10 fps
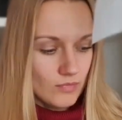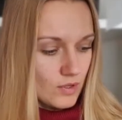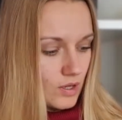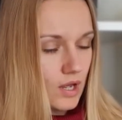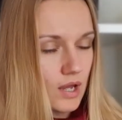
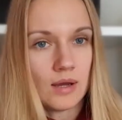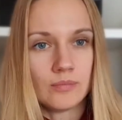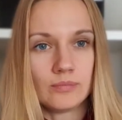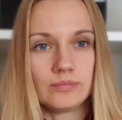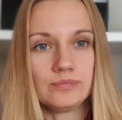
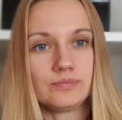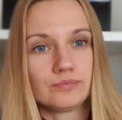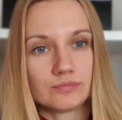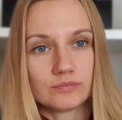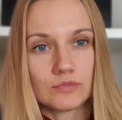to
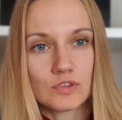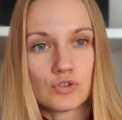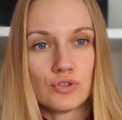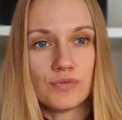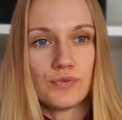
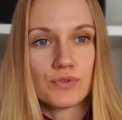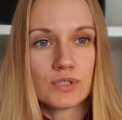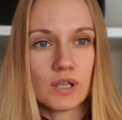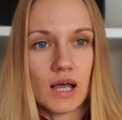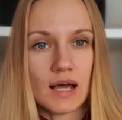diffuse
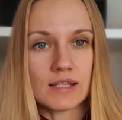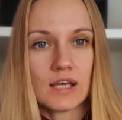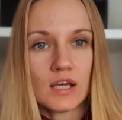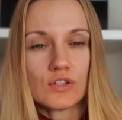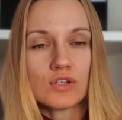the light.
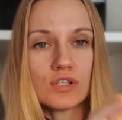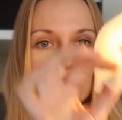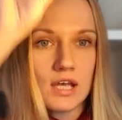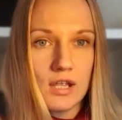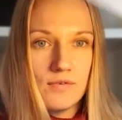So
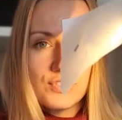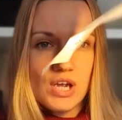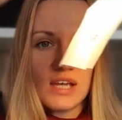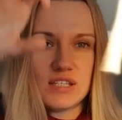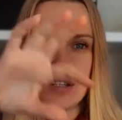instead of
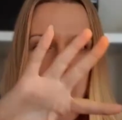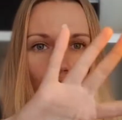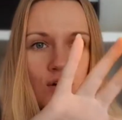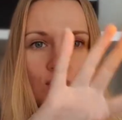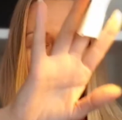just,
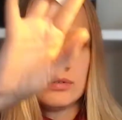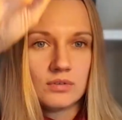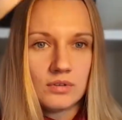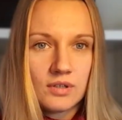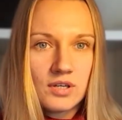
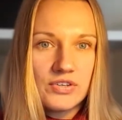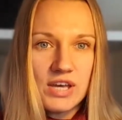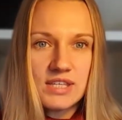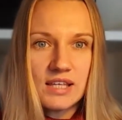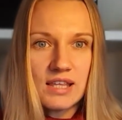
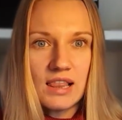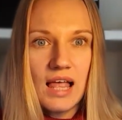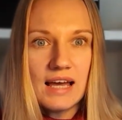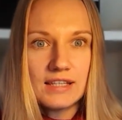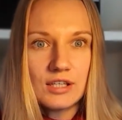getting the
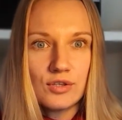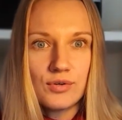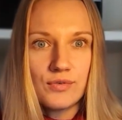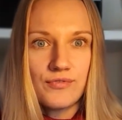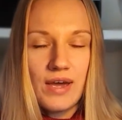light into
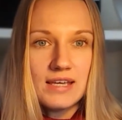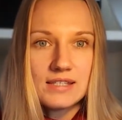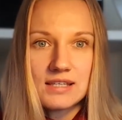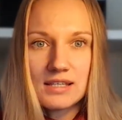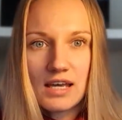the
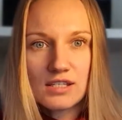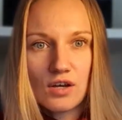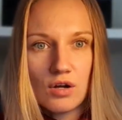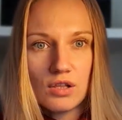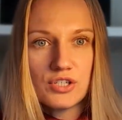face and
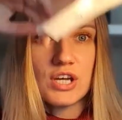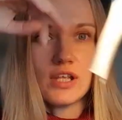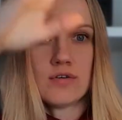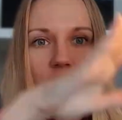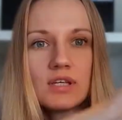getting all the
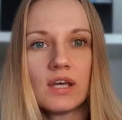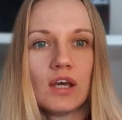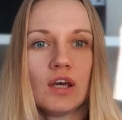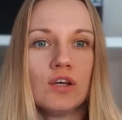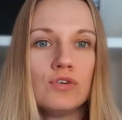shadows,
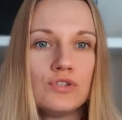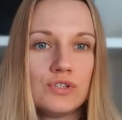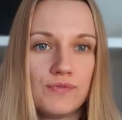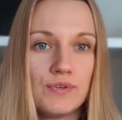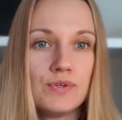you
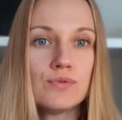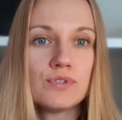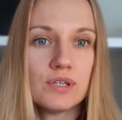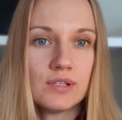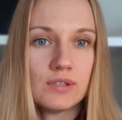diffuse
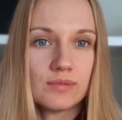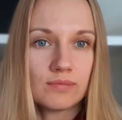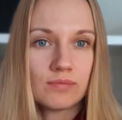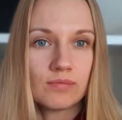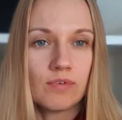it
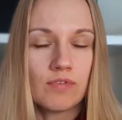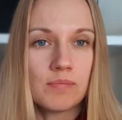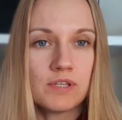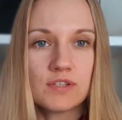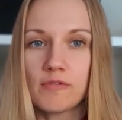with the
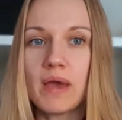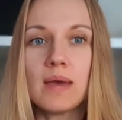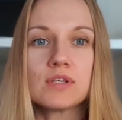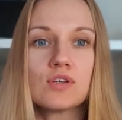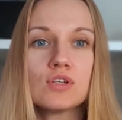piece of
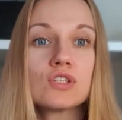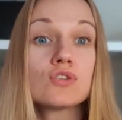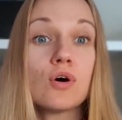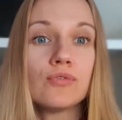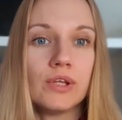paper so it's
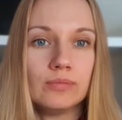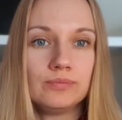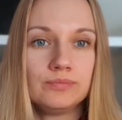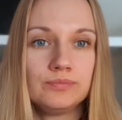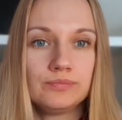softer.
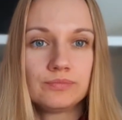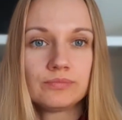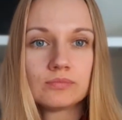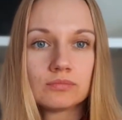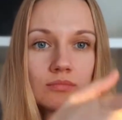
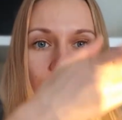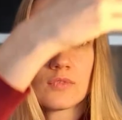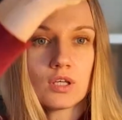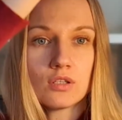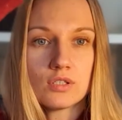
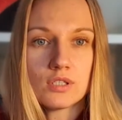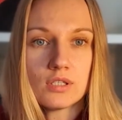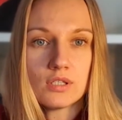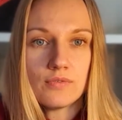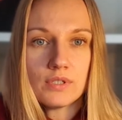Can you see the
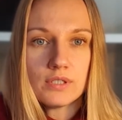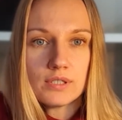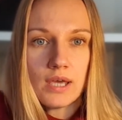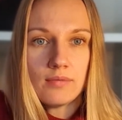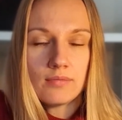difference?
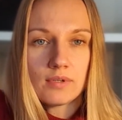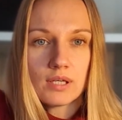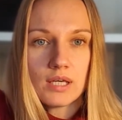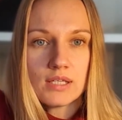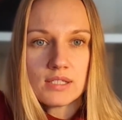Yeah,
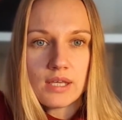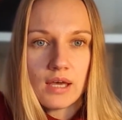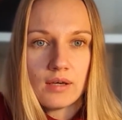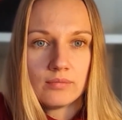and